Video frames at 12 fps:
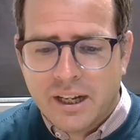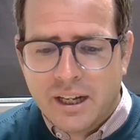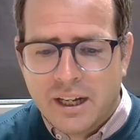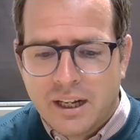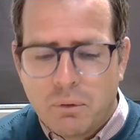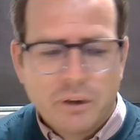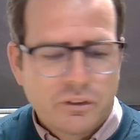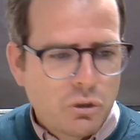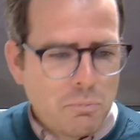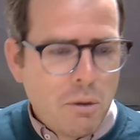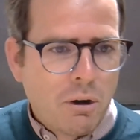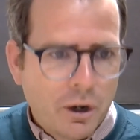uh, well, it's
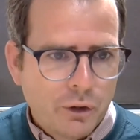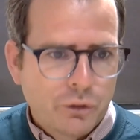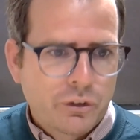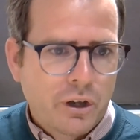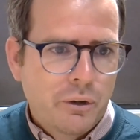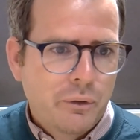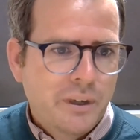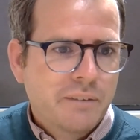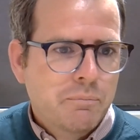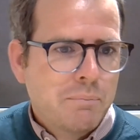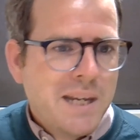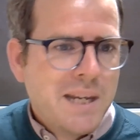tomorrow. So
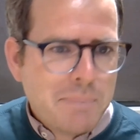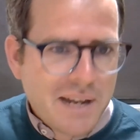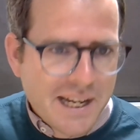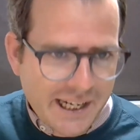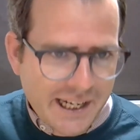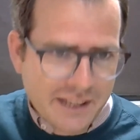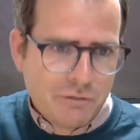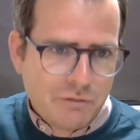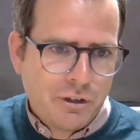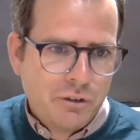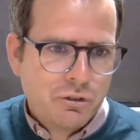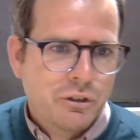me being in the
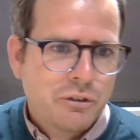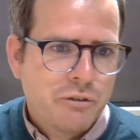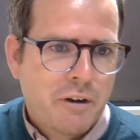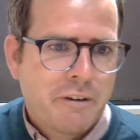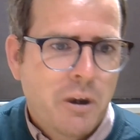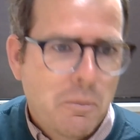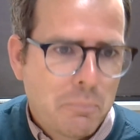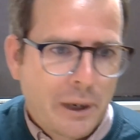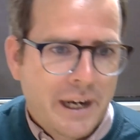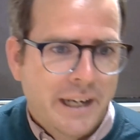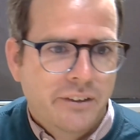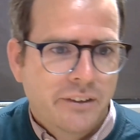future is very on
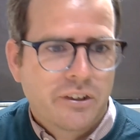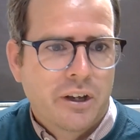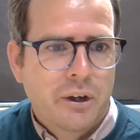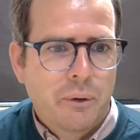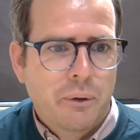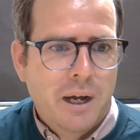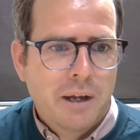brand. So